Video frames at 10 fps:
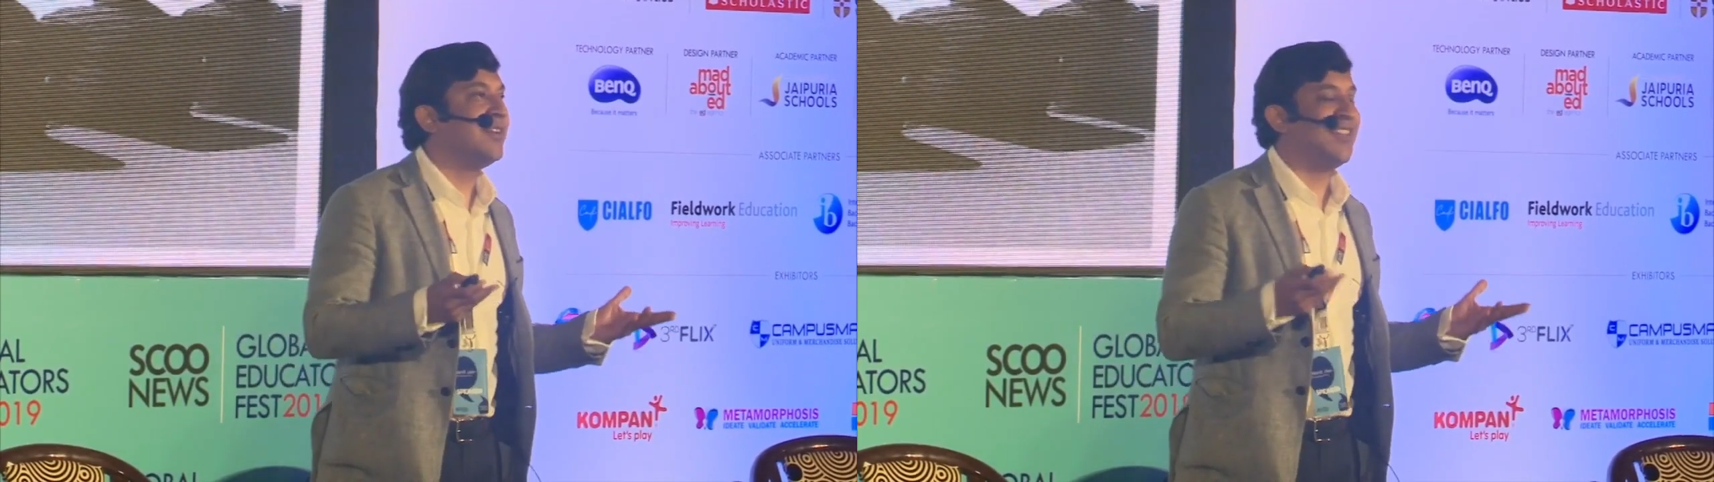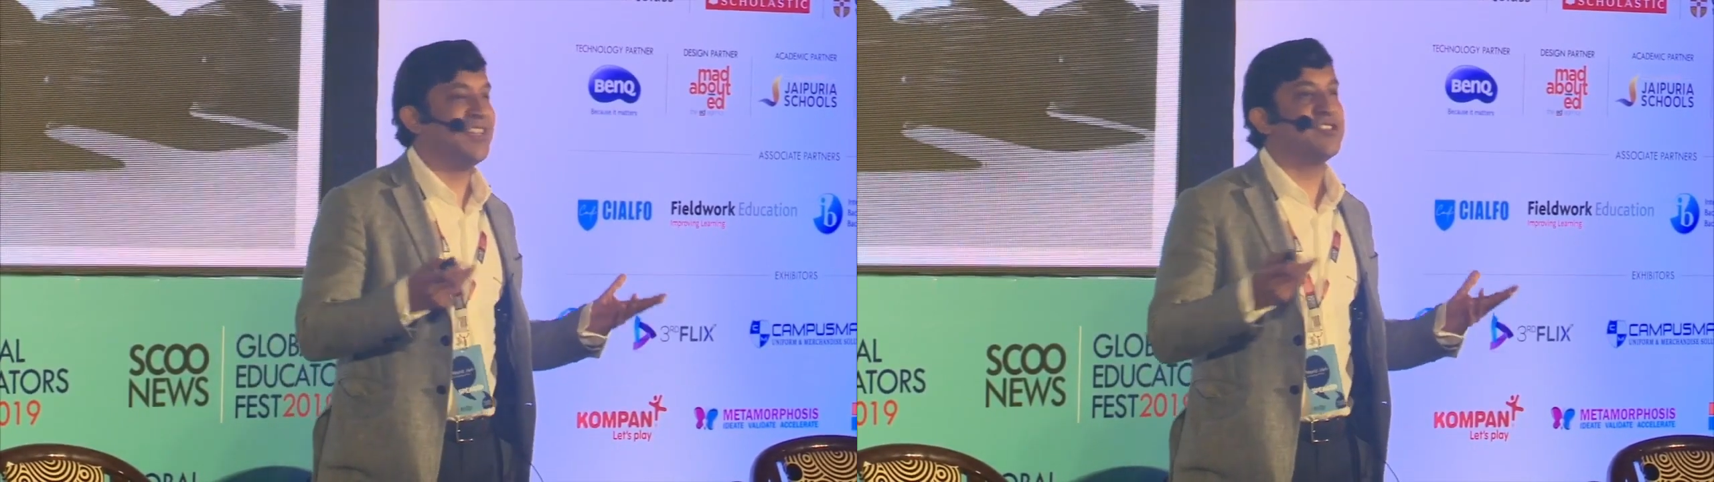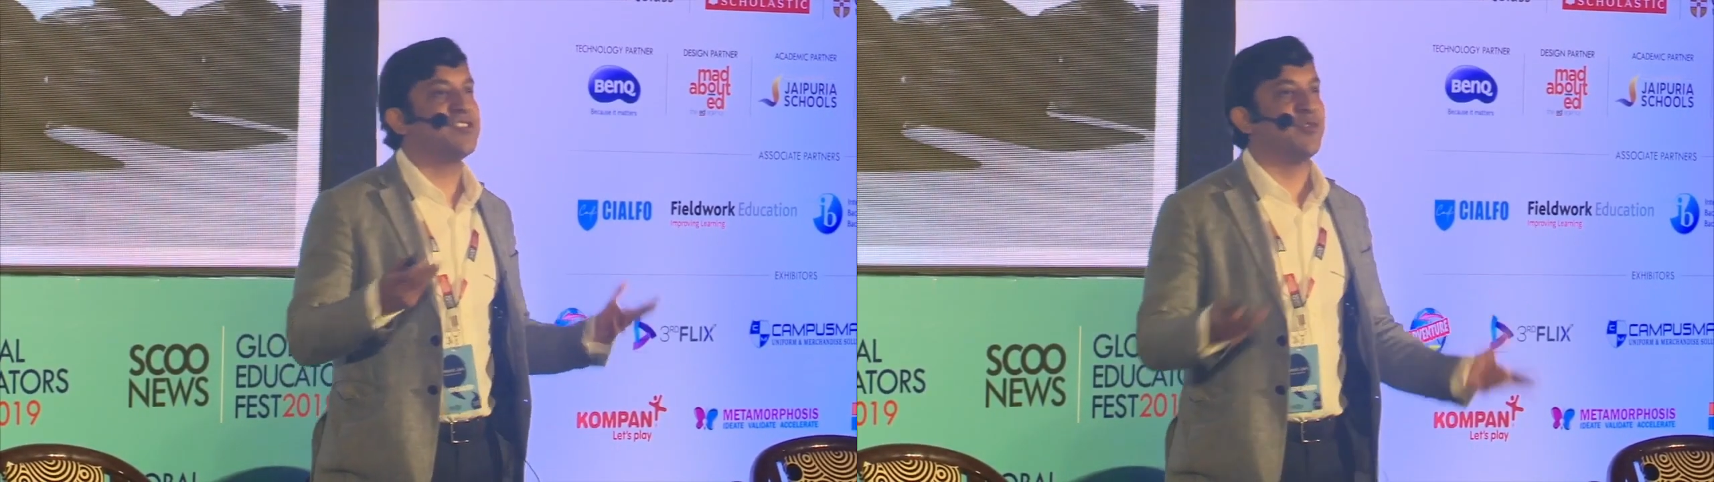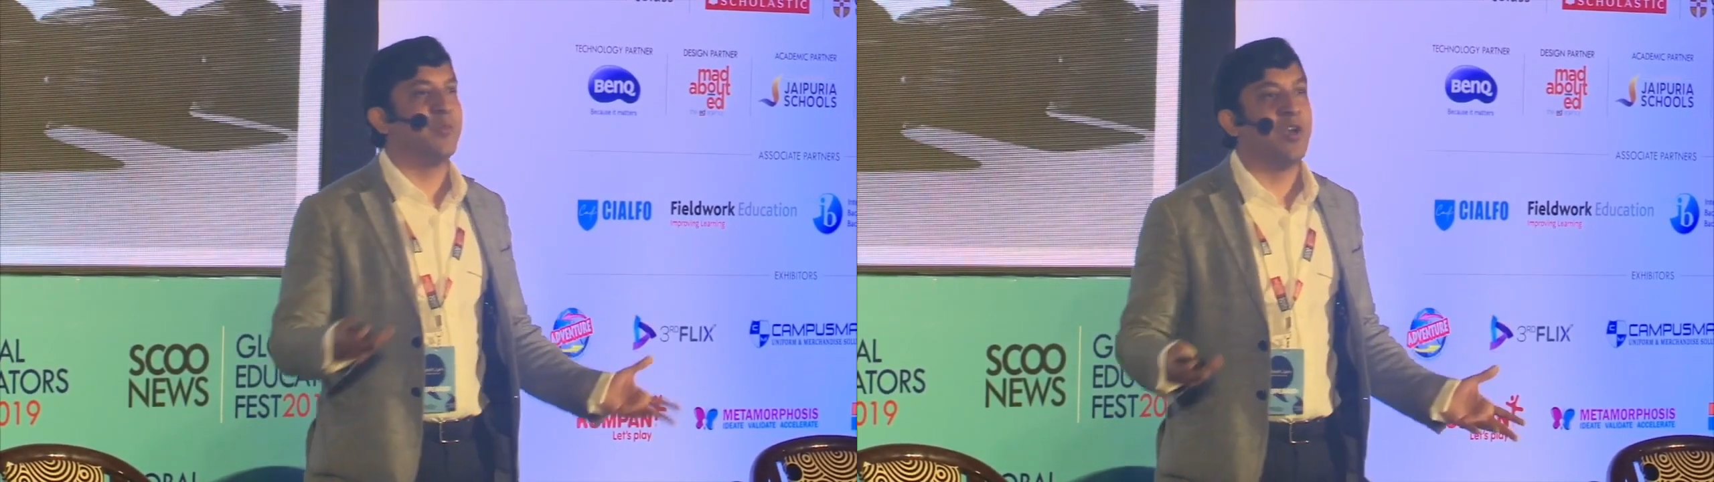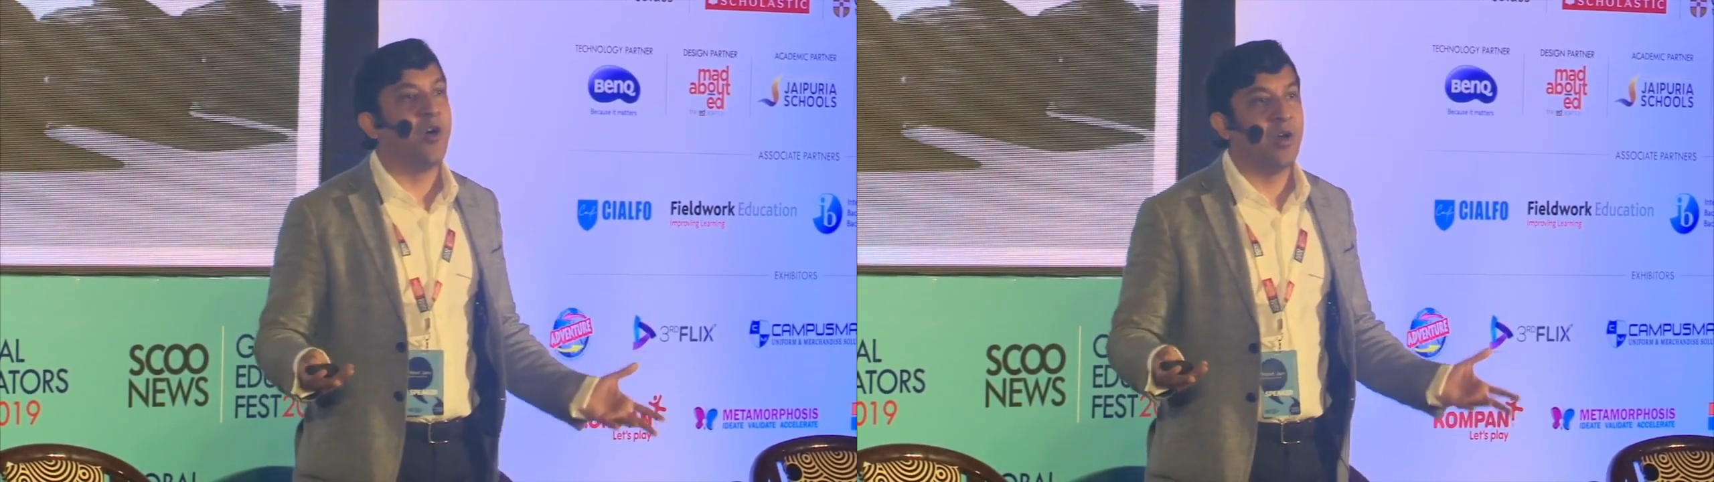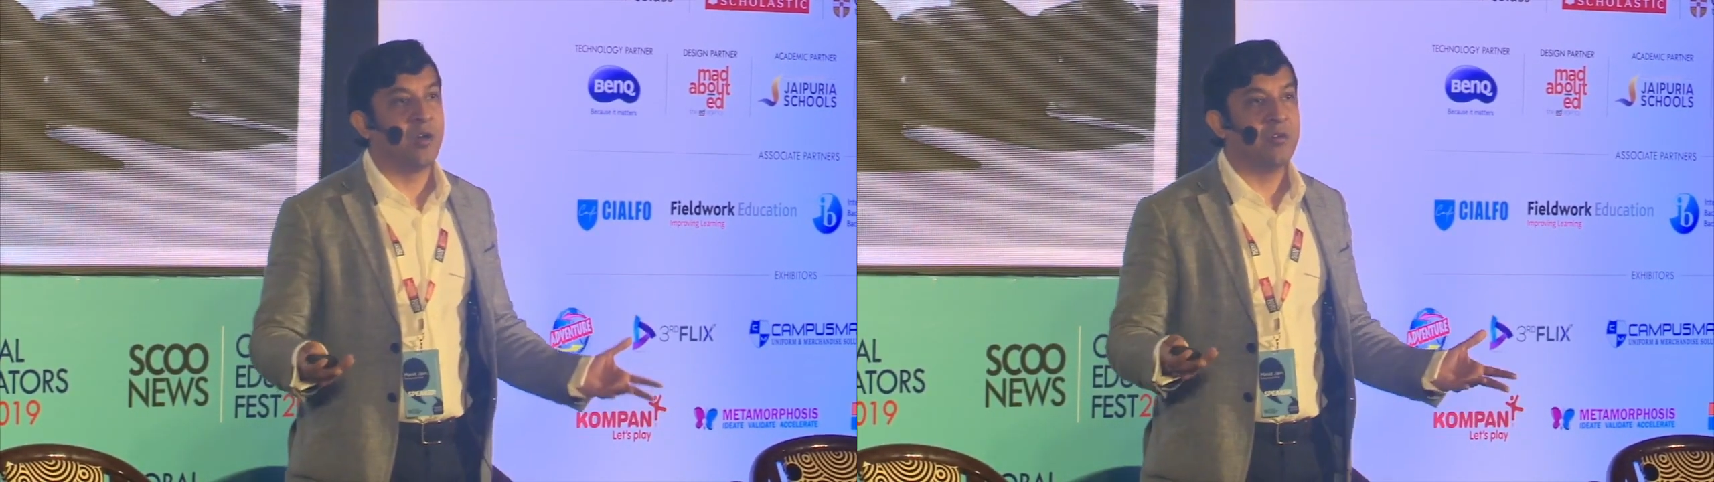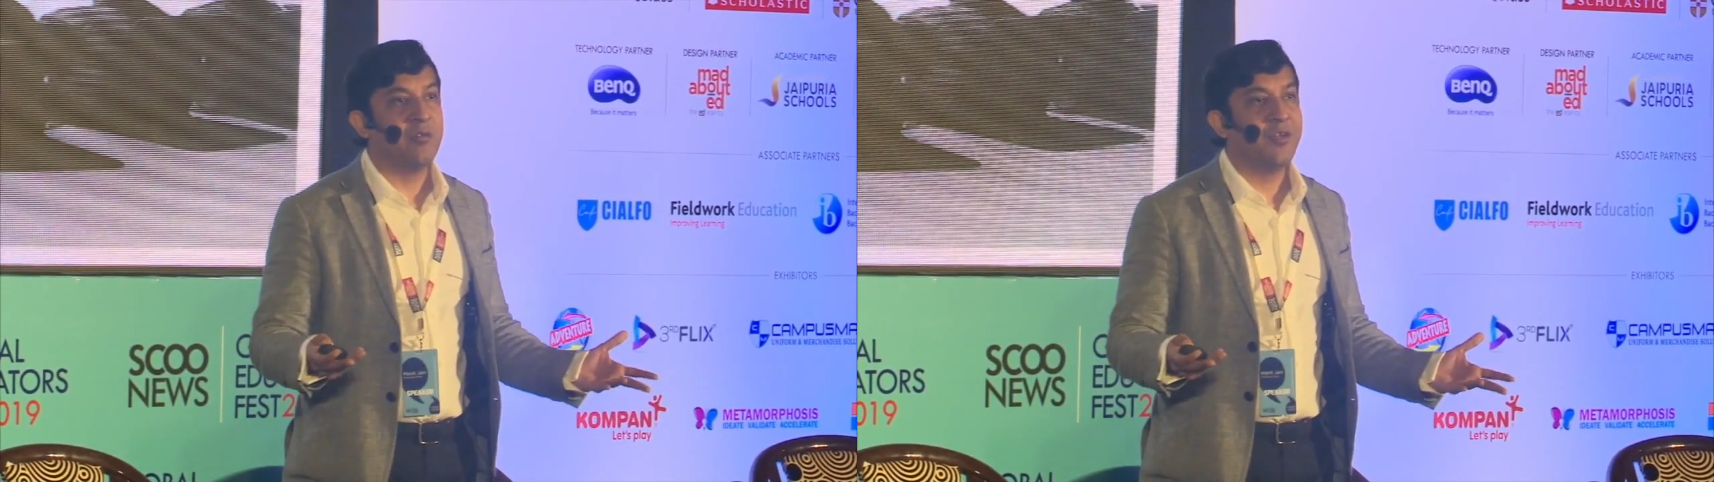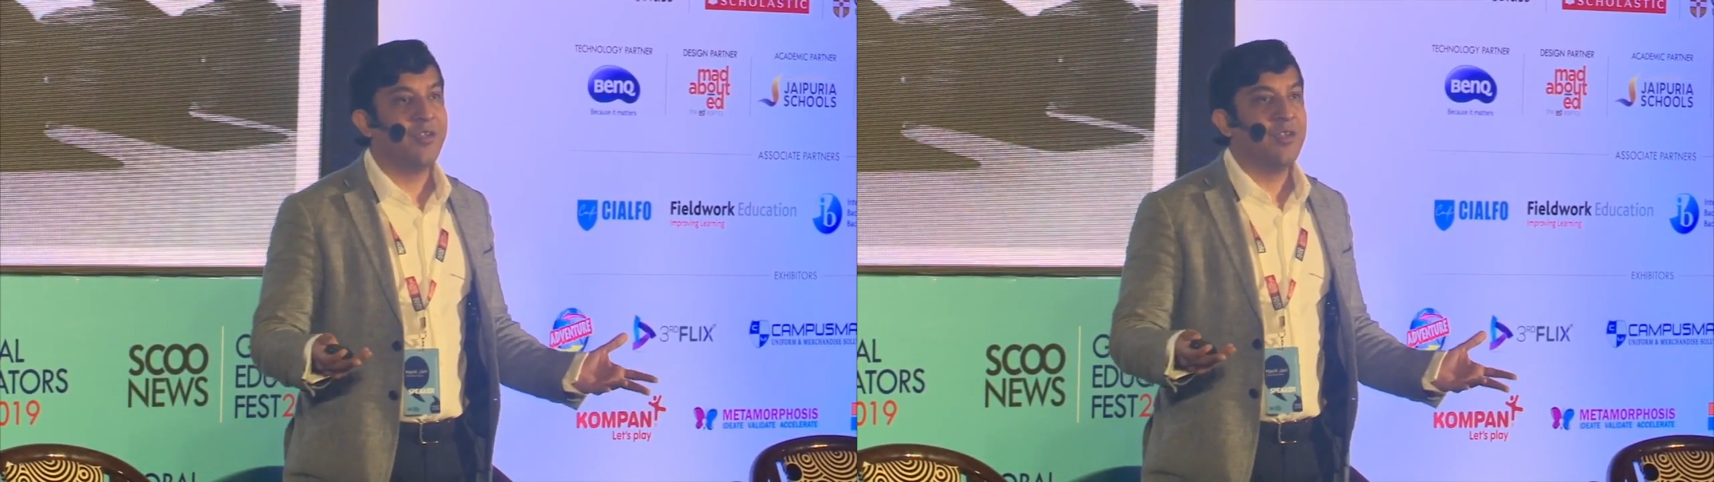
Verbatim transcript: needs to belong.